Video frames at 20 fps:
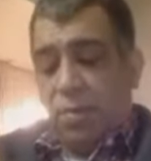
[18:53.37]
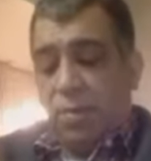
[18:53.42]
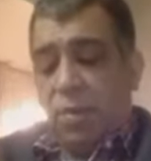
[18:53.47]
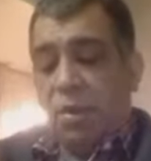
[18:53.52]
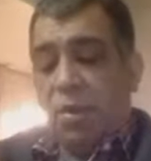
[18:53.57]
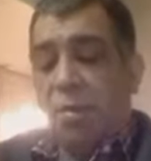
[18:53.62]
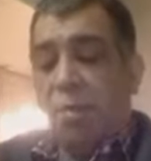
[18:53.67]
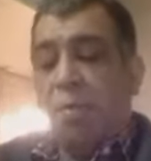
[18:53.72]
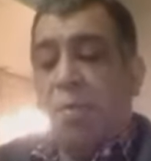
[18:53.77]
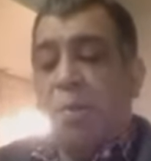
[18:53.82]

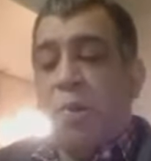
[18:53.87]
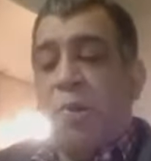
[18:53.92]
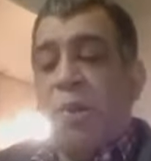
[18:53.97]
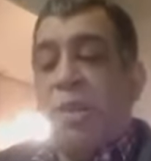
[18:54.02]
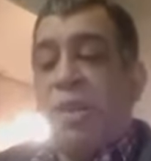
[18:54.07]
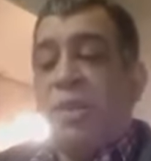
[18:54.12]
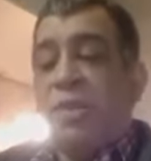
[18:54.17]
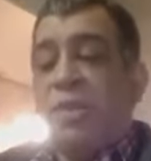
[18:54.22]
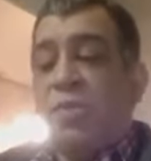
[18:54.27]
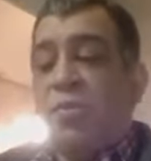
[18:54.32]
the
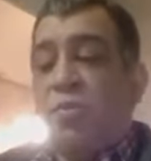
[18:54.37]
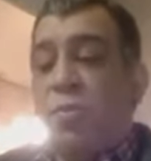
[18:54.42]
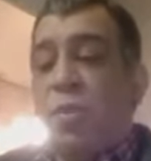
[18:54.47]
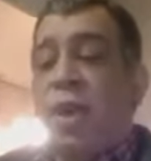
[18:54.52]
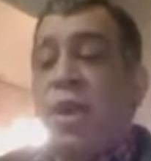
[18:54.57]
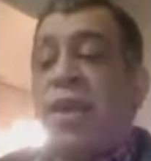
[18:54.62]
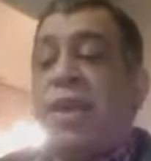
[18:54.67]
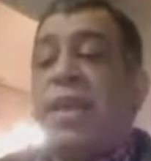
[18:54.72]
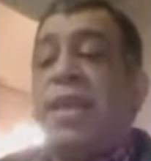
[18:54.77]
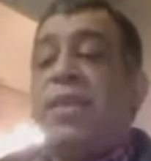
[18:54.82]
body is
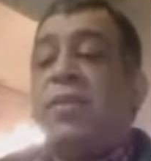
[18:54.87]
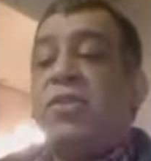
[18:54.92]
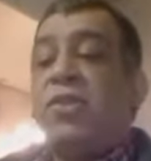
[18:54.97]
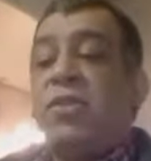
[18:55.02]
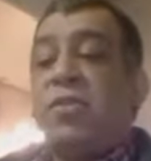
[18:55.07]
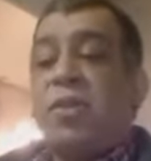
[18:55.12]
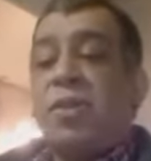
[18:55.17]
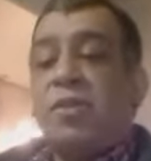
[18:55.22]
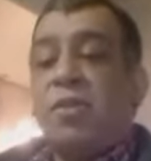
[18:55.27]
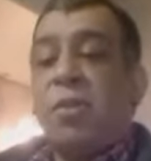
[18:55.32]
working
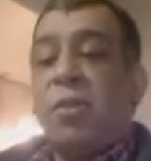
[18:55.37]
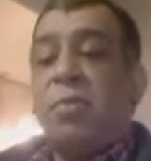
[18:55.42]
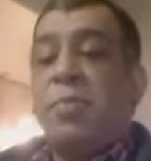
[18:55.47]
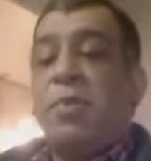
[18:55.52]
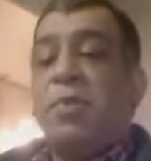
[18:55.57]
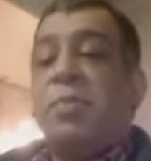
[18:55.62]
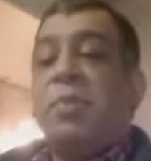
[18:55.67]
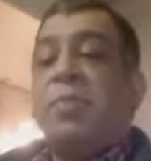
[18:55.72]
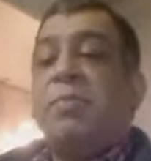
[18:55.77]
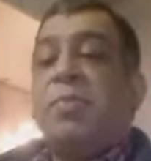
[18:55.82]
to its
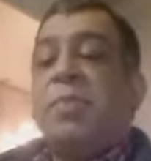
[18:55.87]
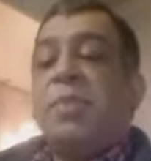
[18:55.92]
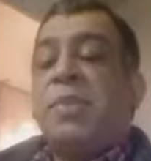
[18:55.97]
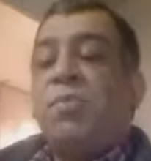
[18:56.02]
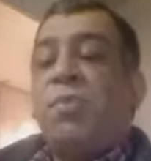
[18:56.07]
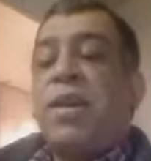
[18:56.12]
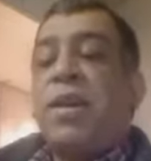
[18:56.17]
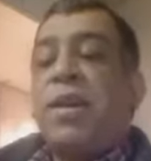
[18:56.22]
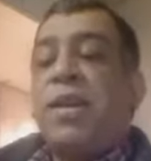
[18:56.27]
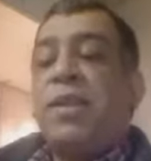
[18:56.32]
optimum. It's
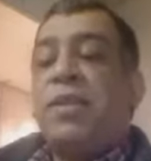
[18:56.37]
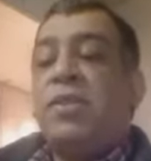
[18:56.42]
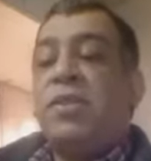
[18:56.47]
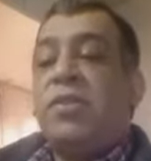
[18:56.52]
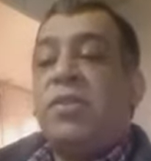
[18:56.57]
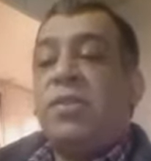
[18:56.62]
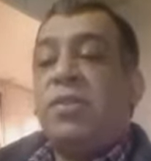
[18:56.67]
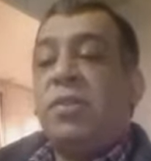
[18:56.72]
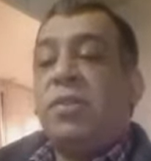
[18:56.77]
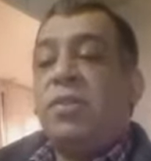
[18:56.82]
working
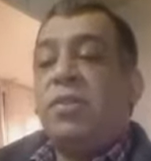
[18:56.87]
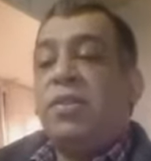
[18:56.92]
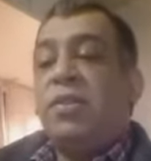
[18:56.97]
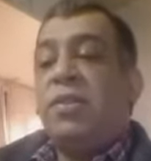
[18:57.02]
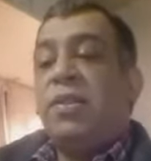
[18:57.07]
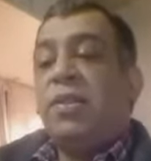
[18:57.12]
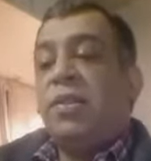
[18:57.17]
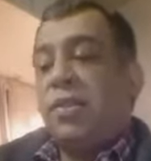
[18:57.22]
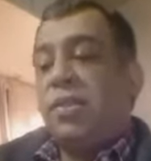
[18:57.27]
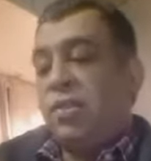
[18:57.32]
to
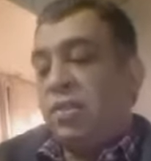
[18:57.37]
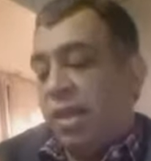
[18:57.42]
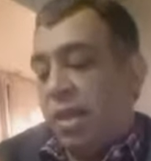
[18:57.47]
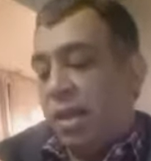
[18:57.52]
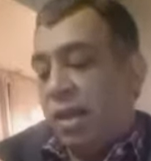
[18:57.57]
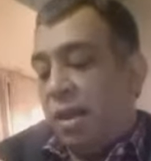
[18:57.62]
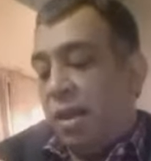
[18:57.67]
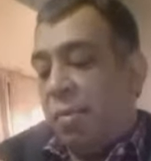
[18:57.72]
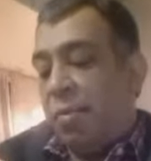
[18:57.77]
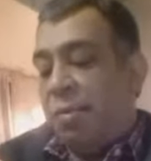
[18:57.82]

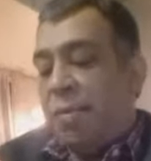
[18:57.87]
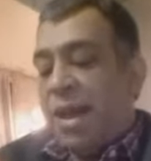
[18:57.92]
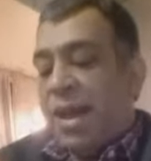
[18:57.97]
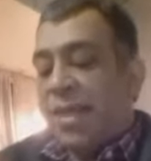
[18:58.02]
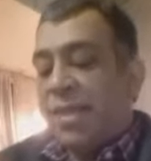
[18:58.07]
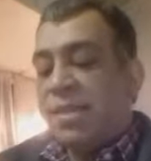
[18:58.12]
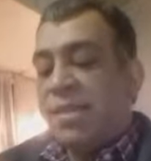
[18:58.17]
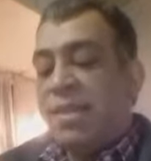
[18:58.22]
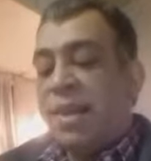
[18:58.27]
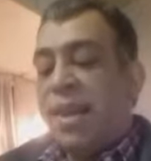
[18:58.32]
a better
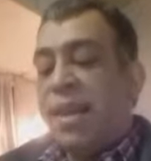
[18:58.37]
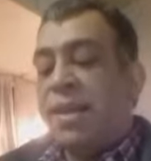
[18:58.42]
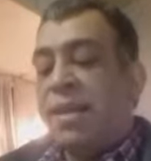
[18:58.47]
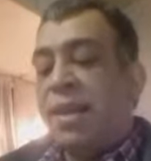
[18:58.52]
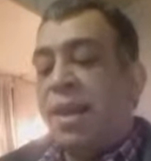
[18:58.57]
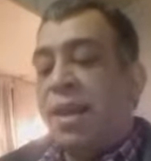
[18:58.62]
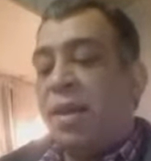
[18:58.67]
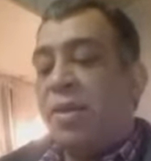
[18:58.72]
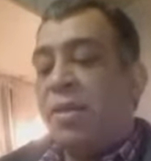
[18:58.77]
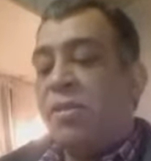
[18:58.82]
state
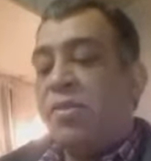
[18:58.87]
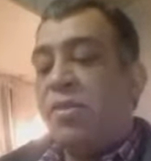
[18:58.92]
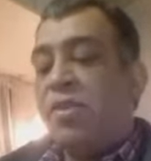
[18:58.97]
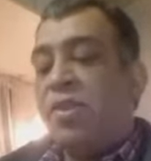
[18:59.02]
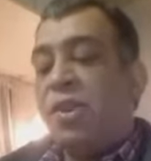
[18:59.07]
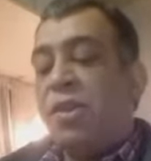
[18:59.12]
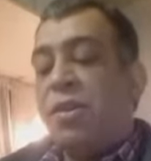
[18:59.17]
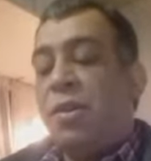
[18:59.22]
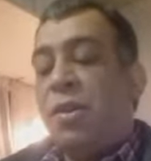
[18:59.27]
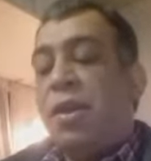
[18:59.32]
now.
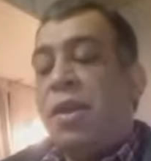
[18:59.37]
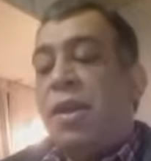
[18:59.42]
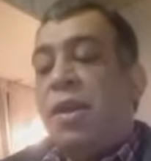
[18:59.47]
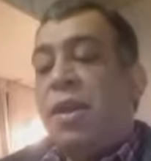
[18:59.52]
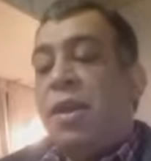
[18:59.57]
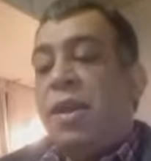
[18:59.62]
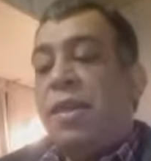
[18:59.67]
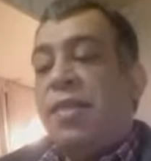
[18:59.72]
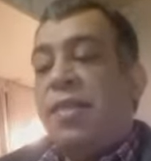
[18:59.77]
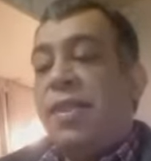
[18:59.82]
So
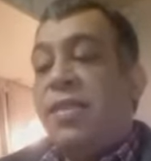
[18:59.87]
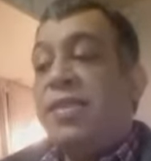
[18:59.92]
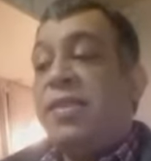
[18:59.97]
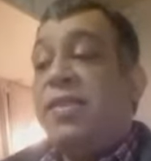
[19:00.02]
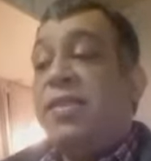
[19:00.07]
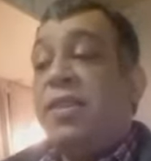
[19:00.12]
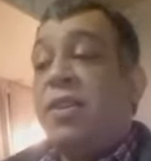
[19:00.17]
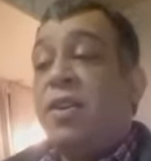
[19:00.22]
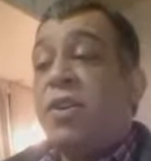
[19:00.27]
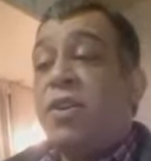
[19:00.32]
this
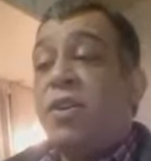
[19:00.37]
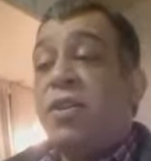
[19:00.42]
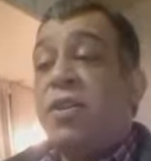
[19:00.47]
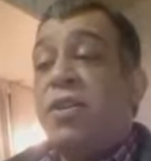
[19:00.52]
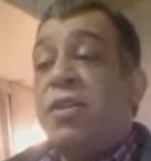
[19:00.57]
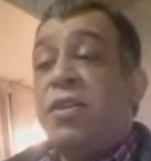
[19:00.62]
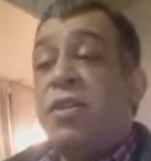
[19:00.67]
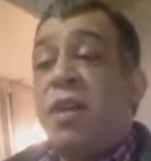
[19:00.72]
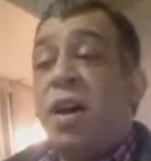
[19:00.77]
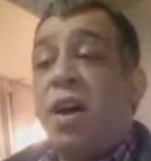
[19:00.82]
is a good
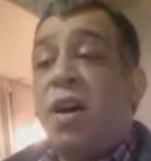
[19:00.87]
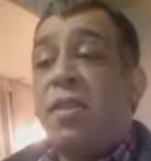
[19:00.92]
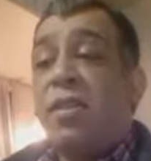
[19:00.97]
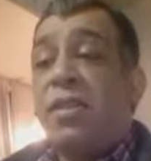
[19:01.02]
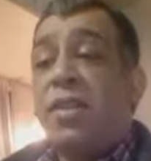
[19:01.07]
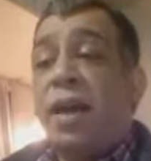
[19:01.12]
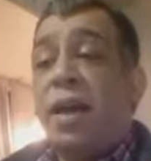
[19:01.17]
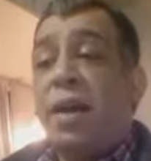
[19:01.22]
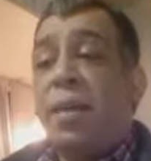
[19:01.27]
starter.